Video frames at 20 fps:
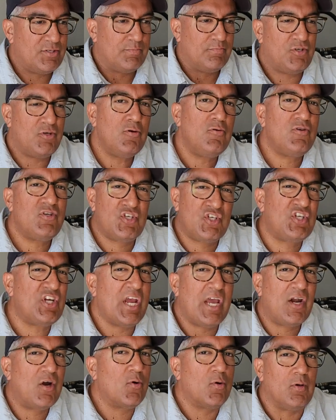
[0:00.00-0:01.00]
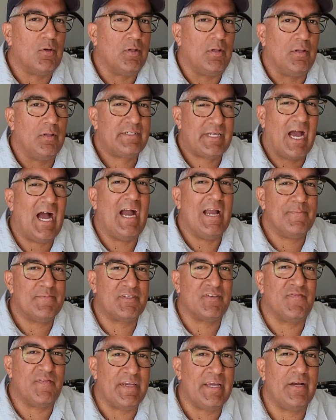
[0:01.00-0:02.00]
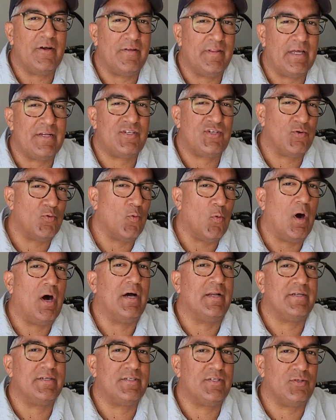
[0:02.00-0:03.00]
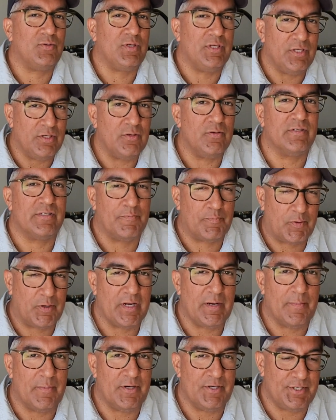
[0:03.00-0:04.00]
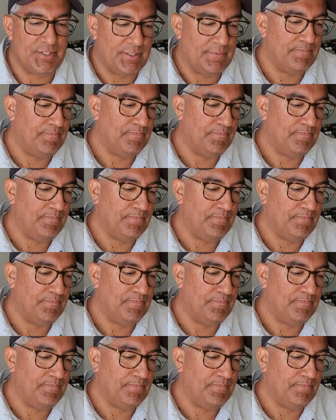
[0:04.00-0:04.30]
two general times of year that you want to use a pre-emergent,